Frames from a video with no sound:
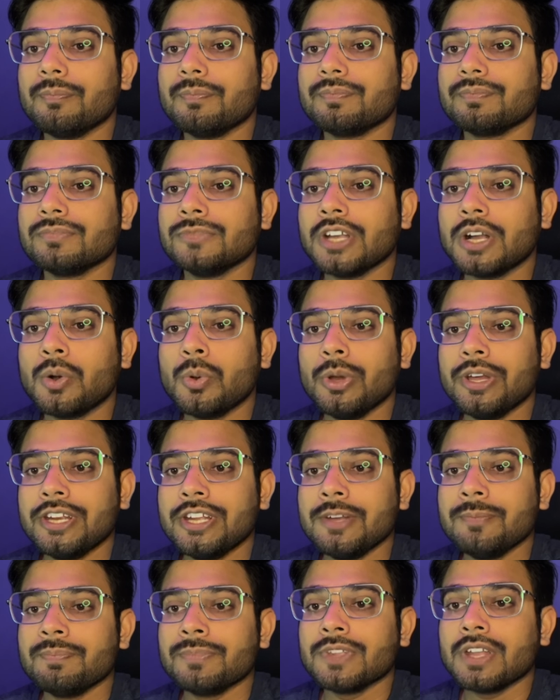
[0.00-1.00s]
the
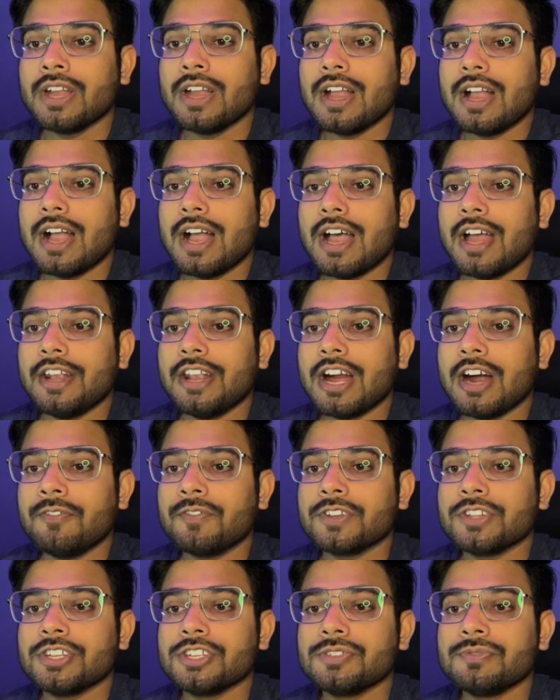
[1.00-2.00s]
query, and
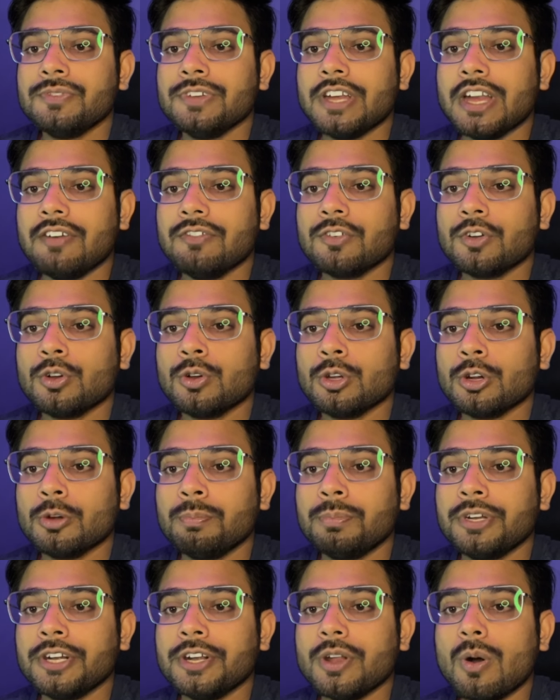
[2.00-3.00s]
after this we have
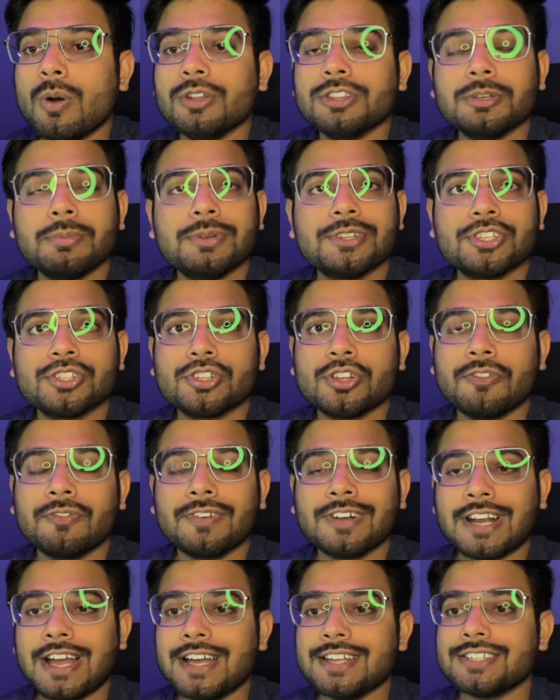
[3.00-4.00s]
grouped it on the basis of
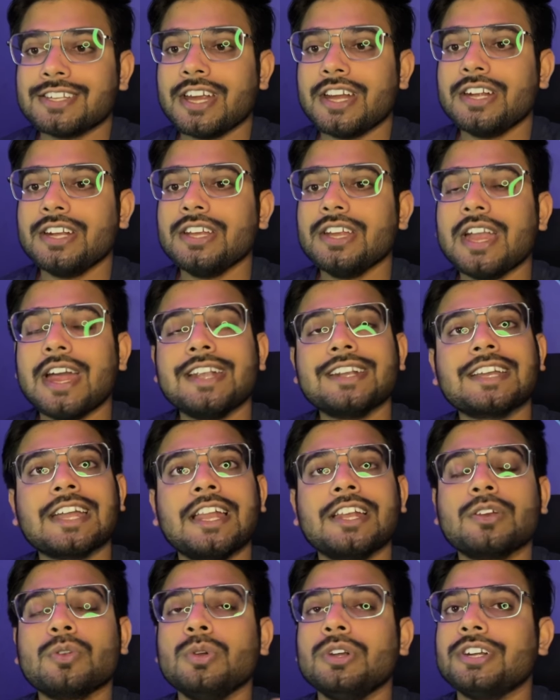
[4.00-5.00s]
class ID and
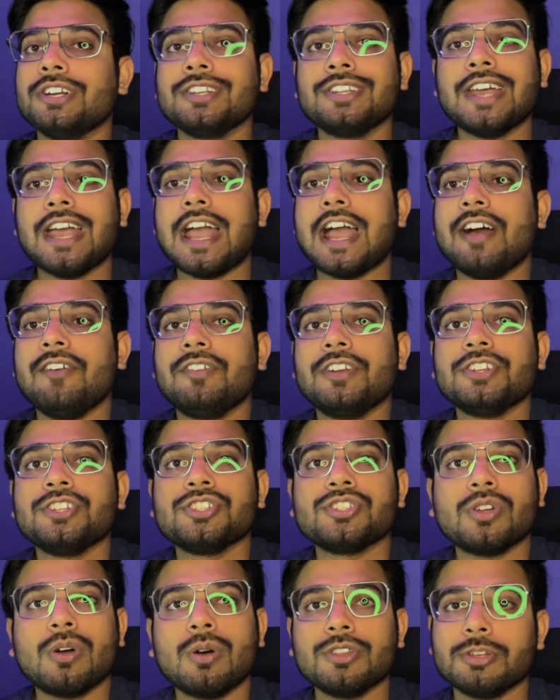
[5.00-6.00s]
calculated the
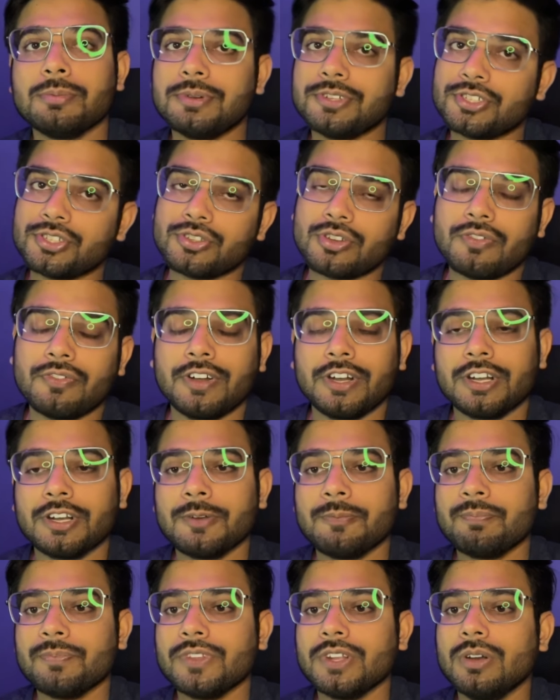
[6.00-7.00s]
averages on the basis of it.
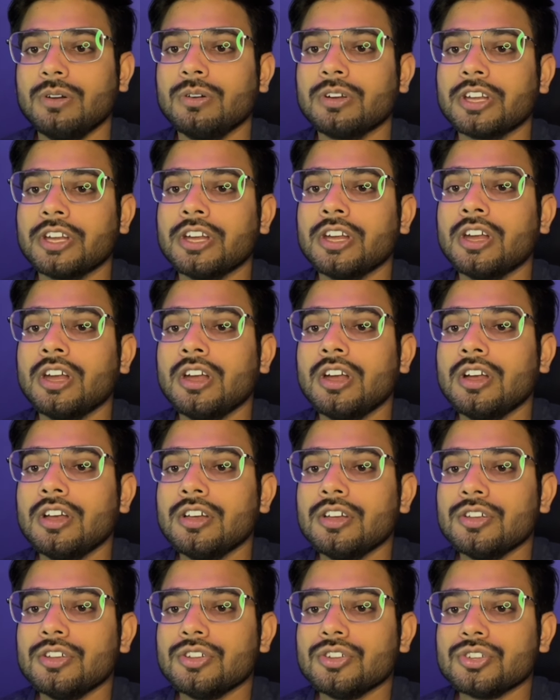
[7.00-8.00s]
Okay,
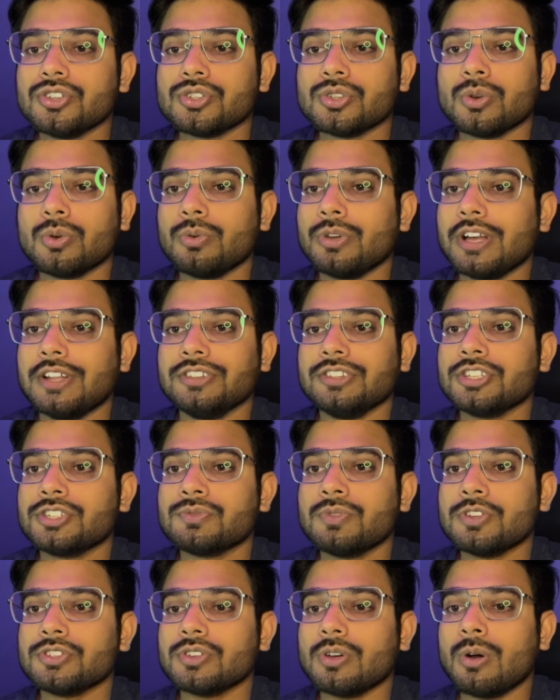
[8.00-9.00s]
so yeah, this
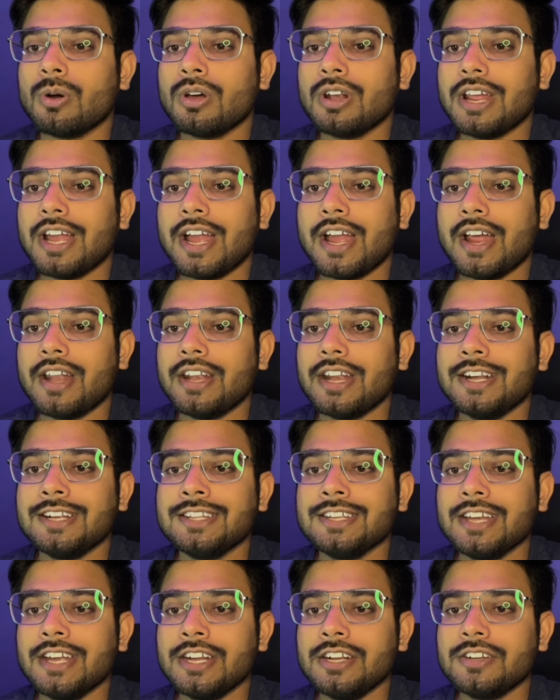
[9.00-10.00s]
was all, and at
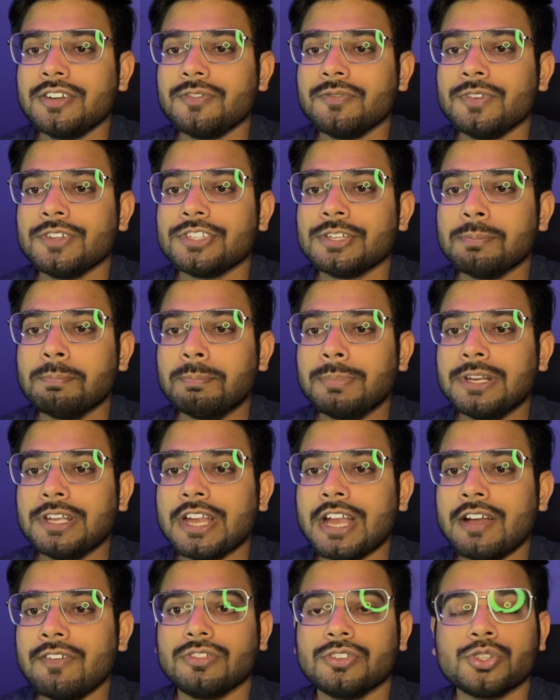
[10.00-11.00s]
the end we simply
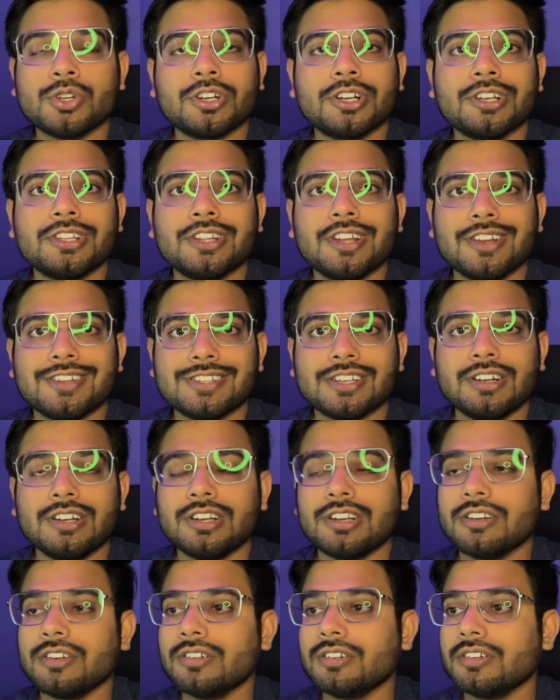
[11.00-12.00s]
have sorted the result.
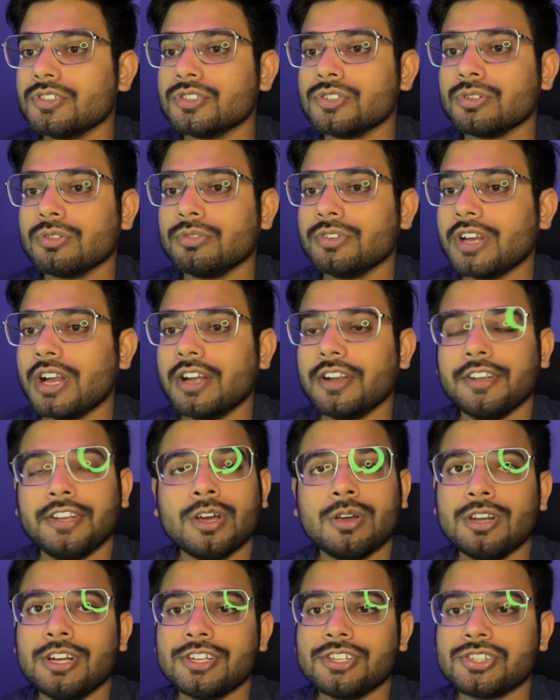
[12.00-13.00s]
So yeah,
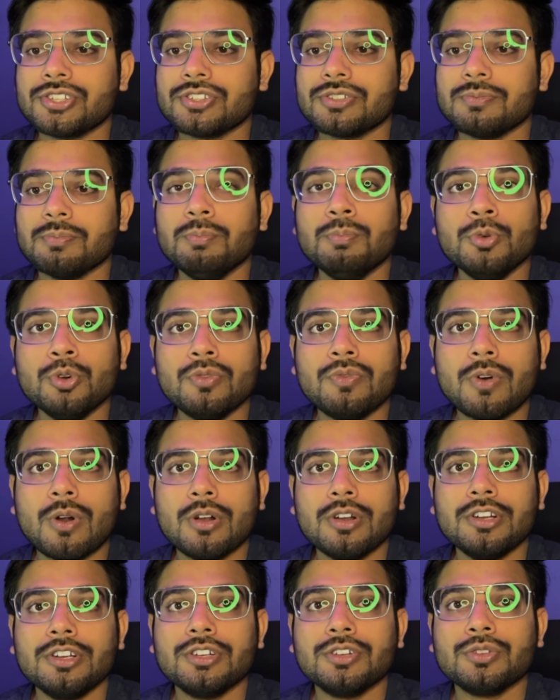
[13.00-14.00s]
now let's move
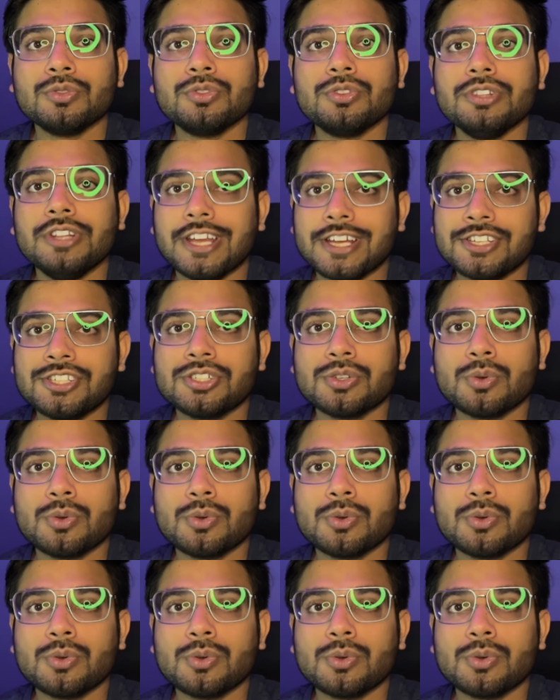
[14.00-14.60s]
on to the next